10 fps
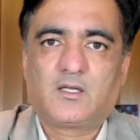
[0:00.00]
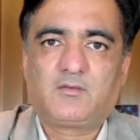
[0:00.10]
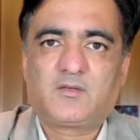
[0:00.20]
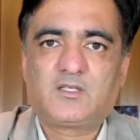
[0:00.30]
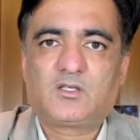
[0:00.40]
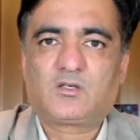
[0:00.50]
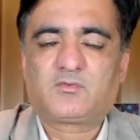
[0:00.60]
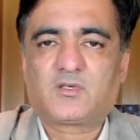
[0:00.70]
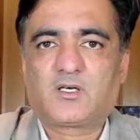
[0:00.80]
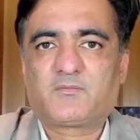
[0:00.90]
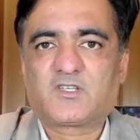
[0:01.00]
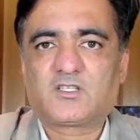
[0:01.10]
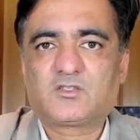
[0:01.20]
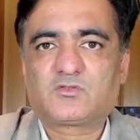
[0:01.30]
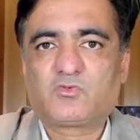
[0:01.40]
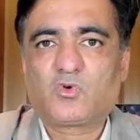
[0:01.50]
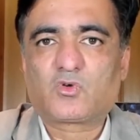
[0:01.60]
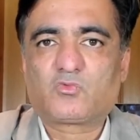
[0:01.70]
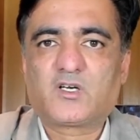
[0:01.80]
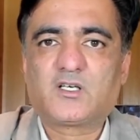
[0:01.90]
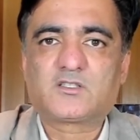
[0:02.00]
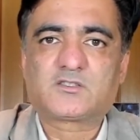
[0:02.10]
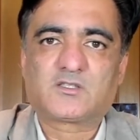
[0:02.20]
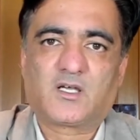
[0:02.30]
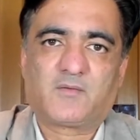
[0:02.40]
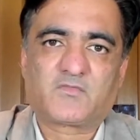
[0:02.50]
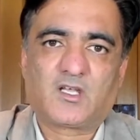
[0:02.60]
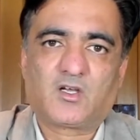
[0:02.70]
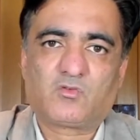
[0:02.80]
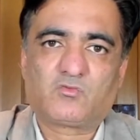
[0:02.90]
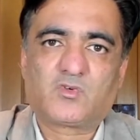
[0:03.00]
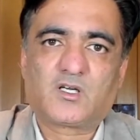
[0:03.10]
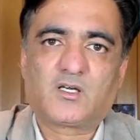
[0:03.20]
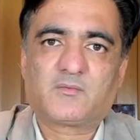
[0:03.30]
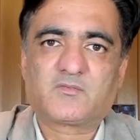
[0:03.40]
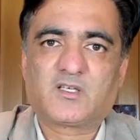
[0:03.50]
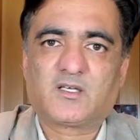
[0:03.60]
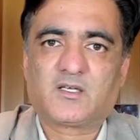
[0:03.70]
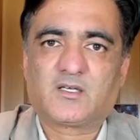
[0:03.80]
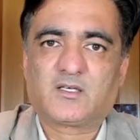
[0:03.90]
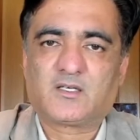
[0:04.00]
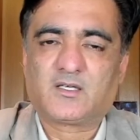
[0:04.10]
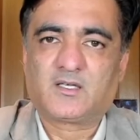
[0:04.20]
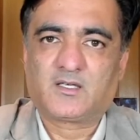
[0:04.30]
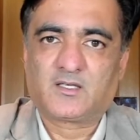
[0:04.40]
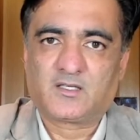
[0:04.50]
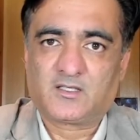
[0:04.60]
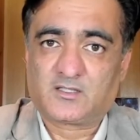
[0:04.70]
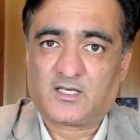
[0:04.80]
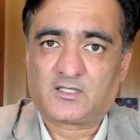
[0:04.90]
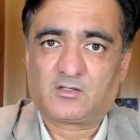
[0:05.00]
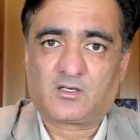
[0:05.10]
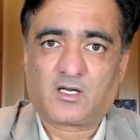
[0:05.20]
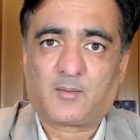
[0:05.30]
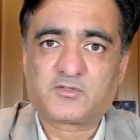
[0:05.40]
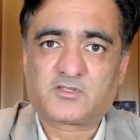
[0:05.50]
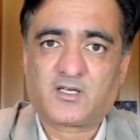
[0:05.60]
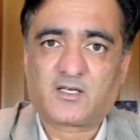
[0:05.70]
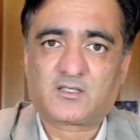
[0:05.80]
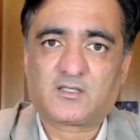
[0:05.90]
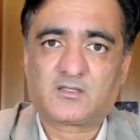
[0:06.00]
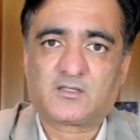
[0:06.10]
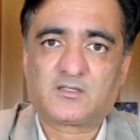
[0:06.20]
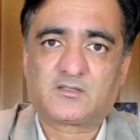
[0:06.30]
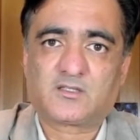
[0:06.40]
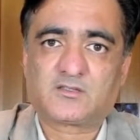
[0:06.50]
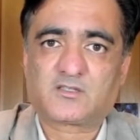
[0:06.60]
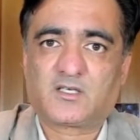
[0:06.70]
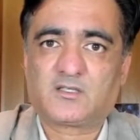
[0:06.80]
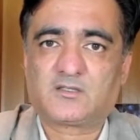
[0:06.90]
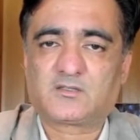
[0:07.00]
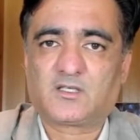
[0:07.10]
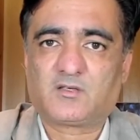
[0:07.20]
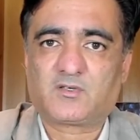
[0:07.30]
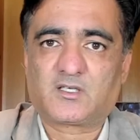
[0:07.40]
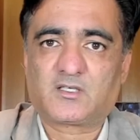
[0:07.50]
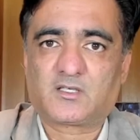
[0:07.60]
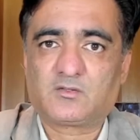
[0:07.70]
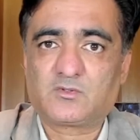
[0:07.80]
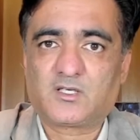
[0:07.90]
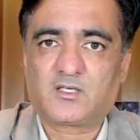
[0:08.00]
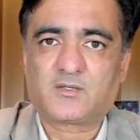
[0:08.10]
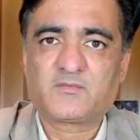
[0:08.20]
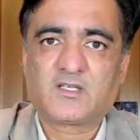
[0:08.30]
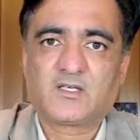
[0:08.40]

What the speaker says: If either of these four words were in title or abstract, these studies were included